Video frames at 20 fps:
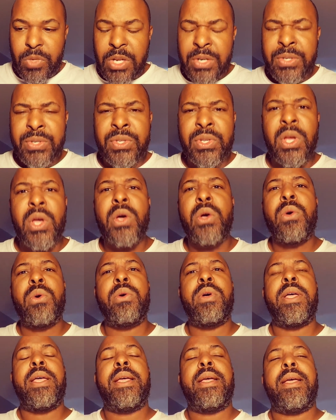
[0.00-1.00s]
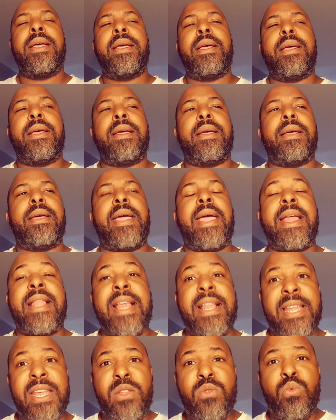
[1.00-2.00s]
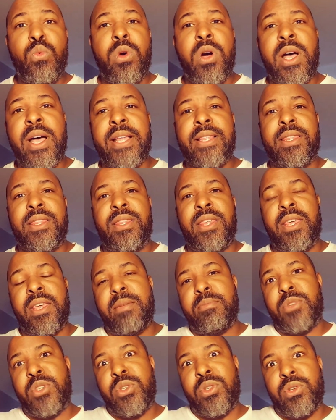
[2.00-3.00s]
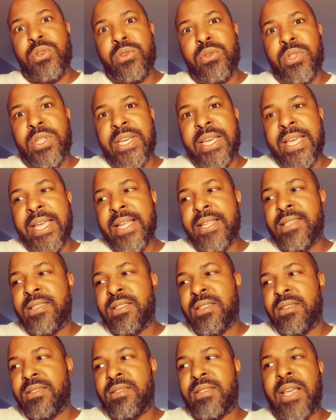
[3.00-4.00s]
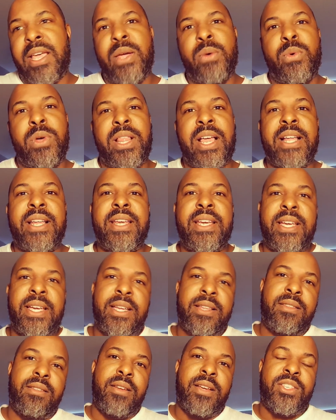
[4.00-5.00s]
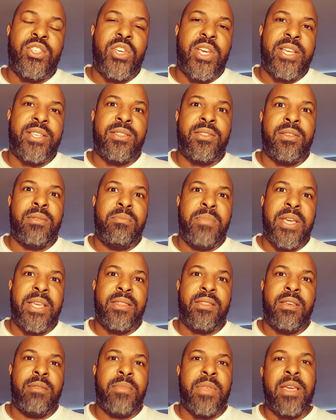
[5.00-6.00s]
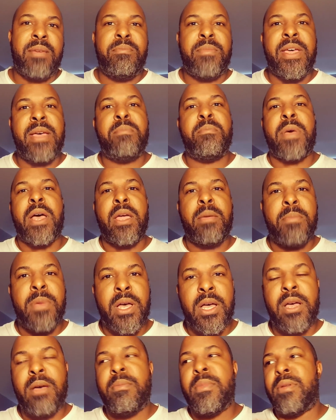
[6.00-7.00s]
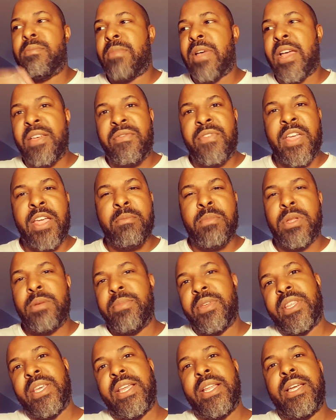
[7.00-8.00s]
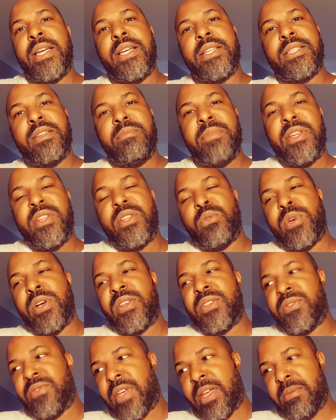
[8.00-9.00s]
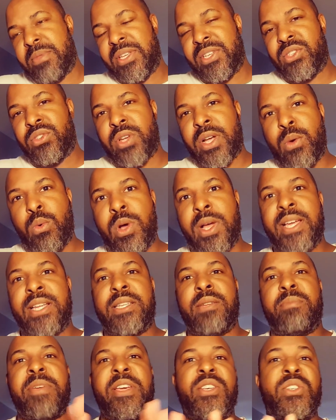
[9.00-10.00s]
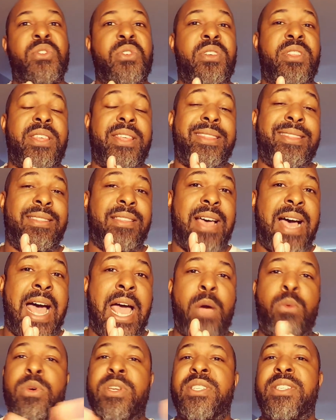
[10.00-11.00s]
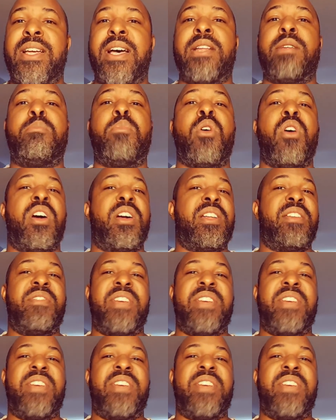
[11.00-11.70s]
so And I didn't want them to, the kids to say, well, I didn't get a chance to meet them. They met my mom and my family, but they didn't get to meet Noelle's family. So I wanted to make sure that I was not a part